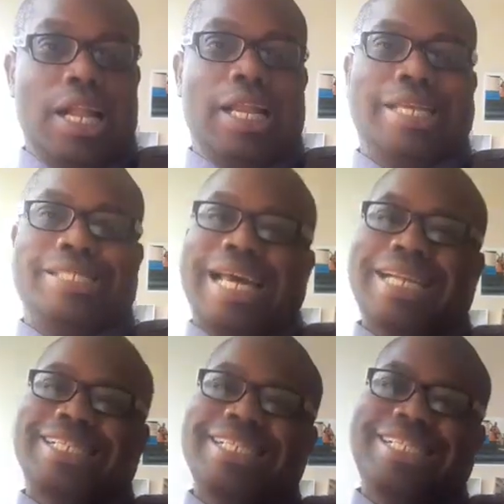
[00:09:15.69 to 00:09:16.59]
It's not
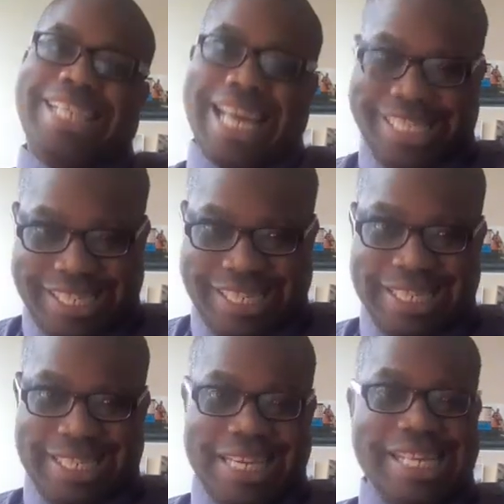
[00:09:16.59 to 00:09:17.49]
a
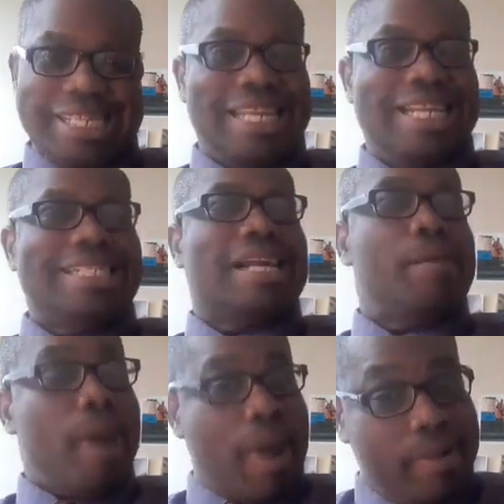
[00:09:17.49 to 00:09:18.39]
suggestion. He said it's a
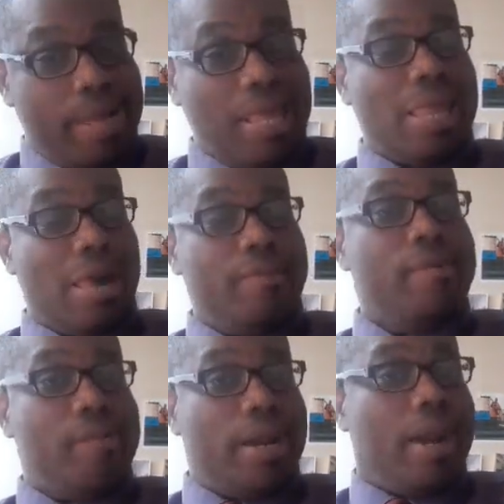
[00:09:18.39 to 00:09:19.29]
commandment. Love you
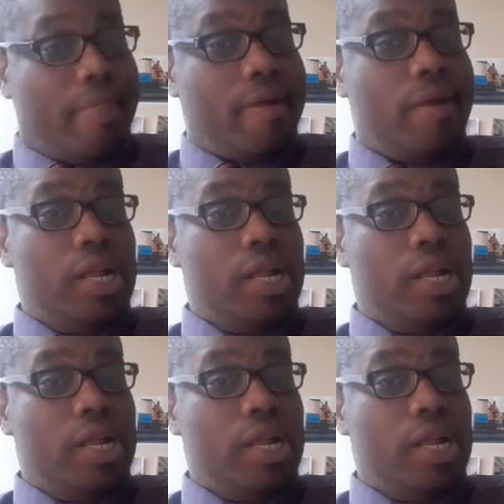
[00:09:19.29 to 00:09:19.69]
one another.